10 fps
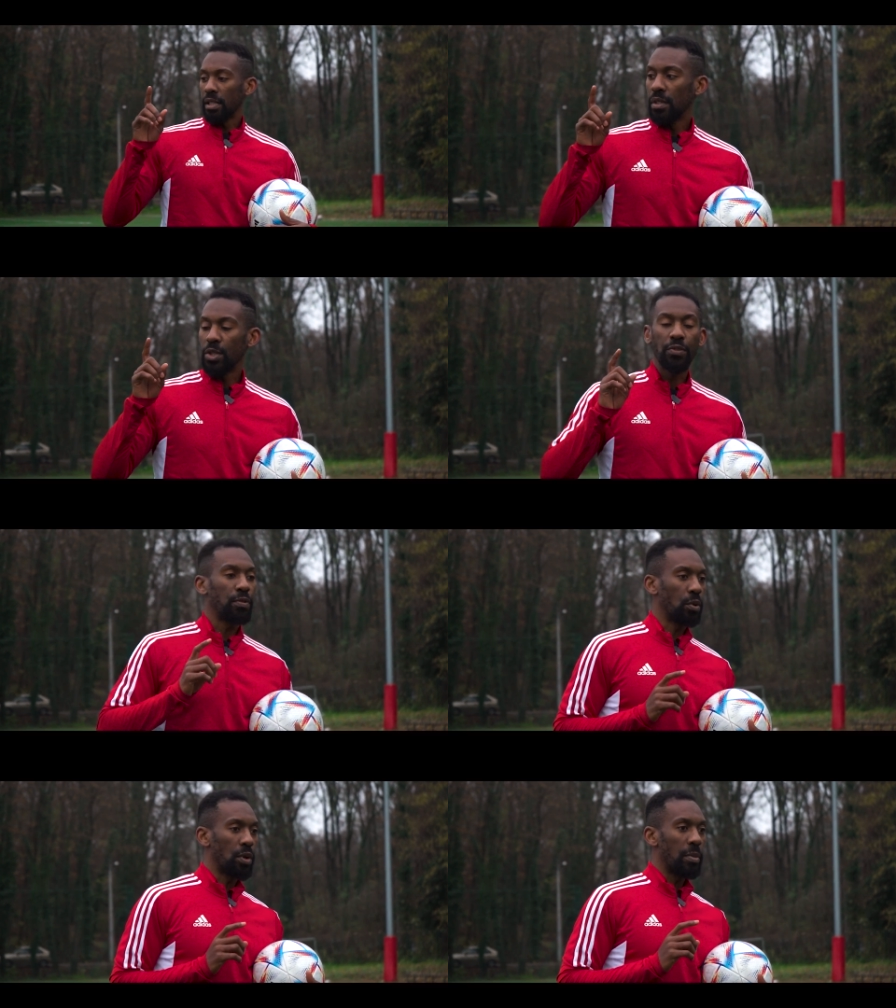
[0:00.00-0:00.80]
Which
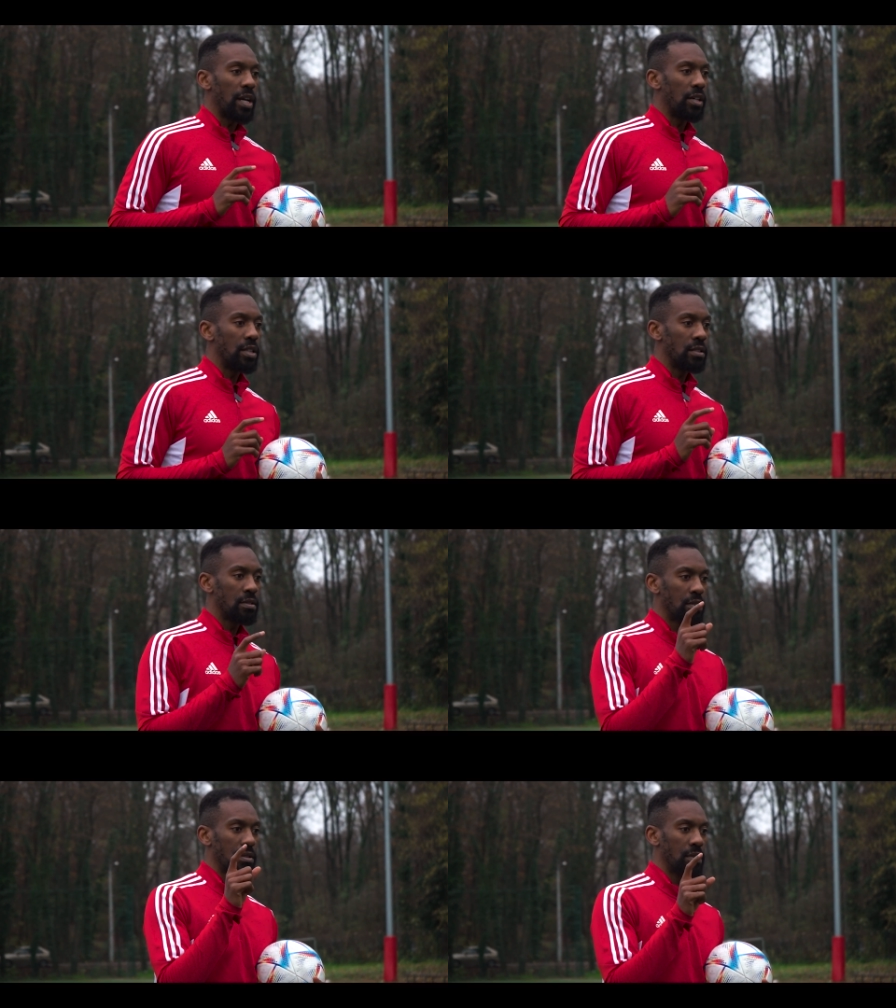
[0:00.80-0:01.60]
floor am I on?
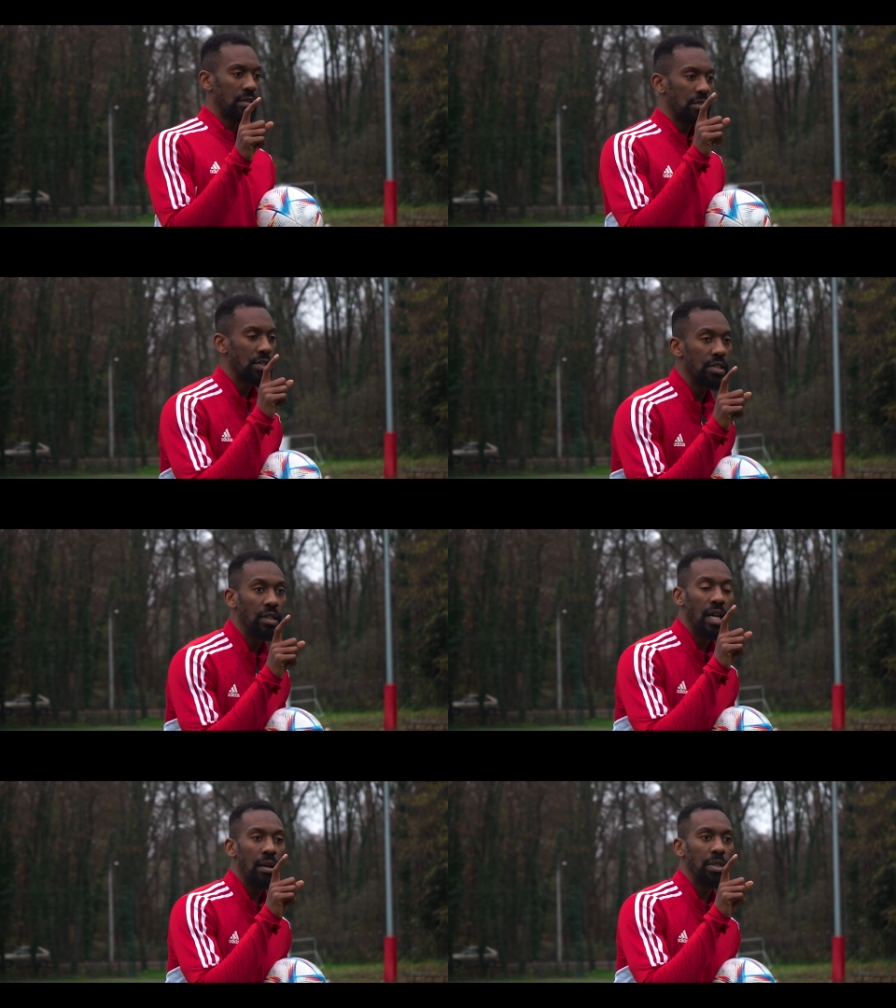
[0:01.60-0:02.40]
Is this the
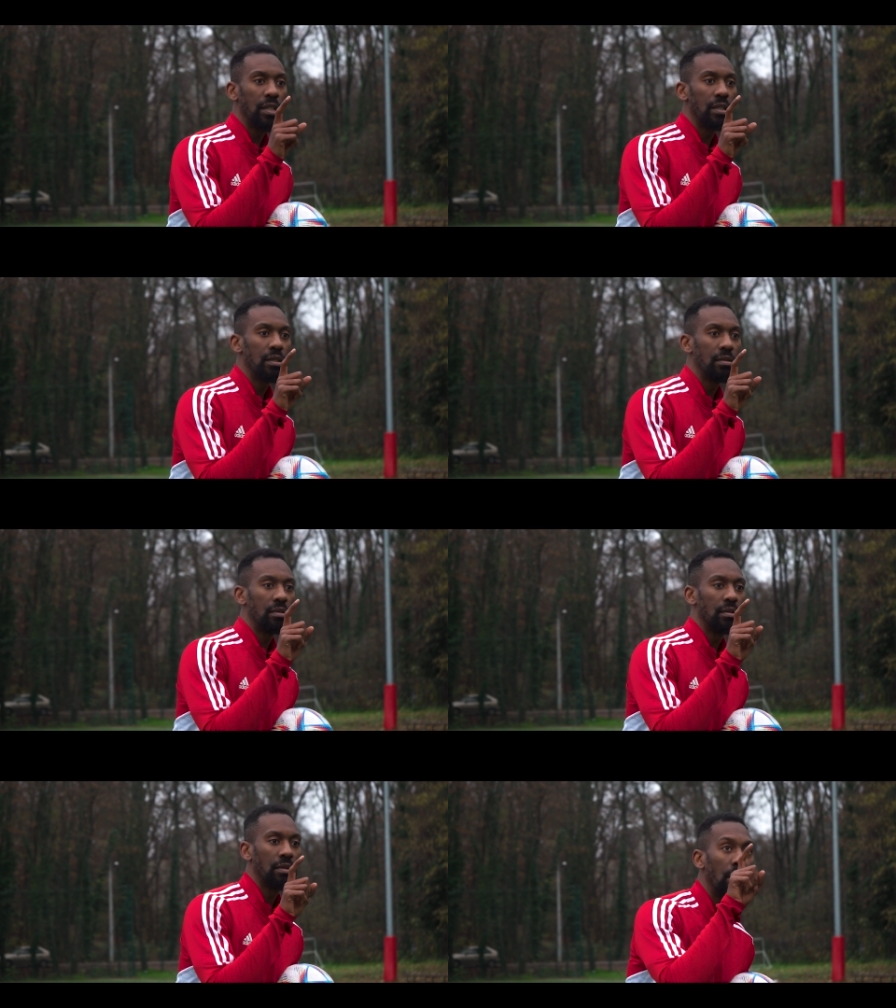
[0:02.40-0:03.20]
lobby?
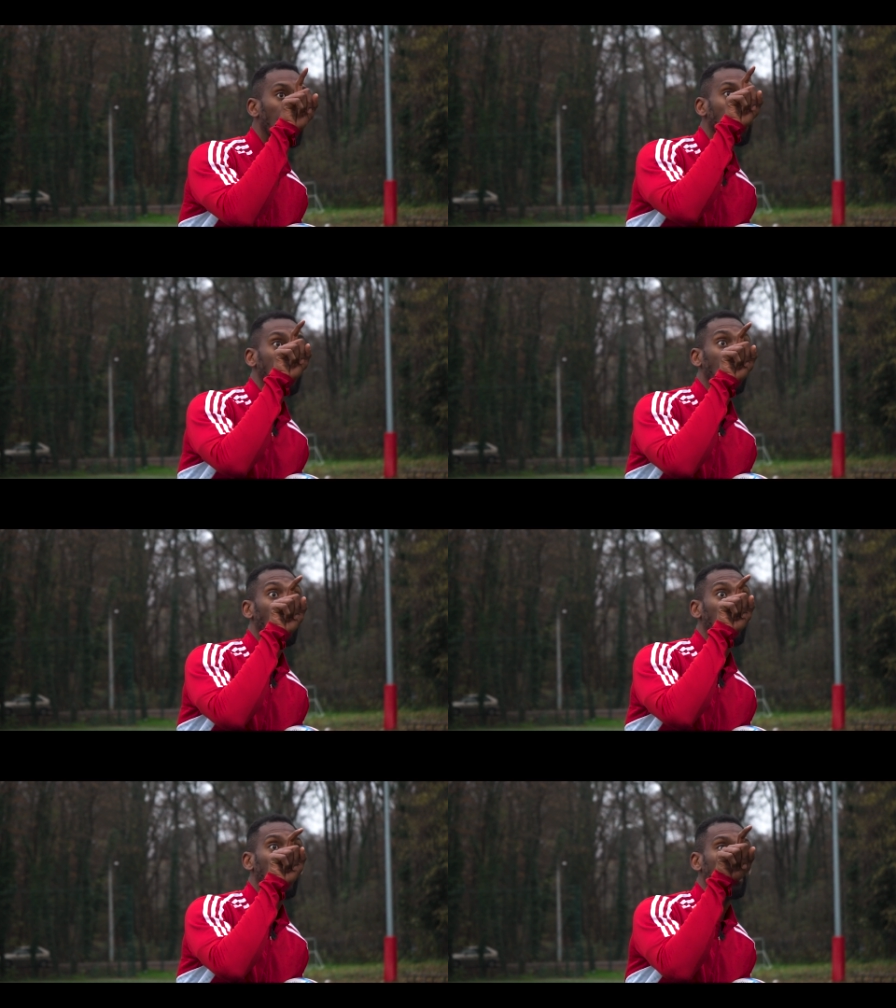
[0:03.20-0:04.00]
No, let's go
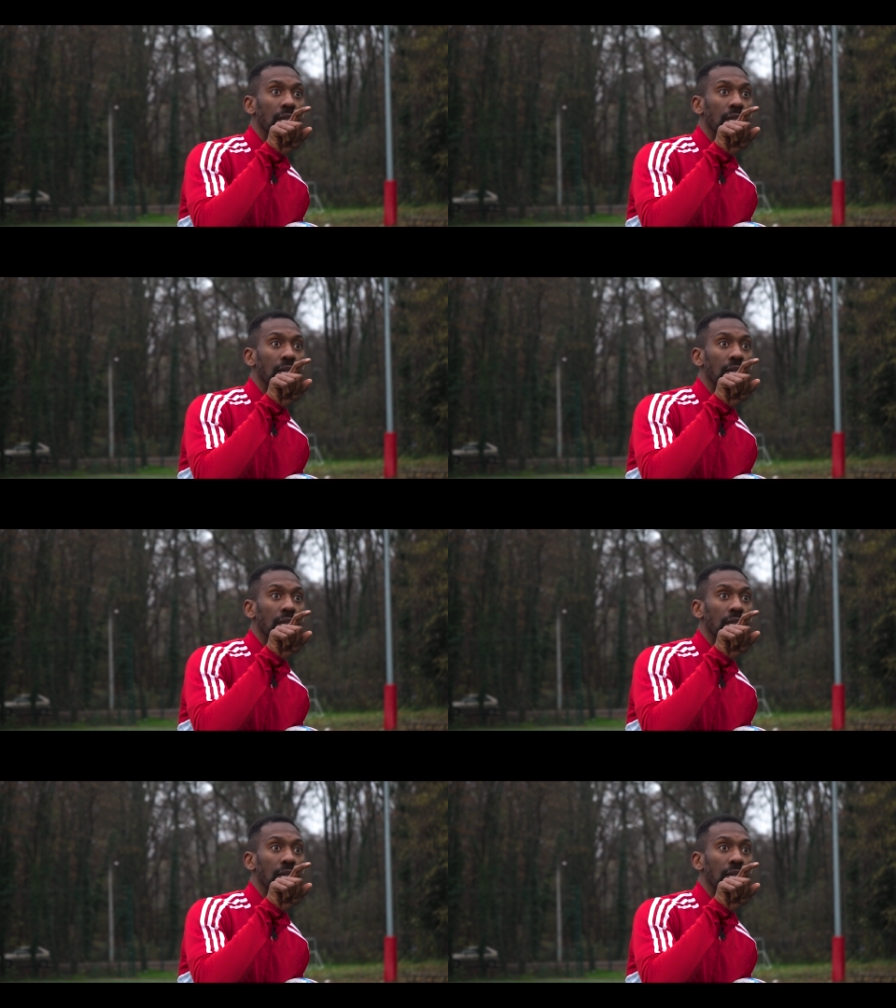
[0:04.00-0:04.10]
up here.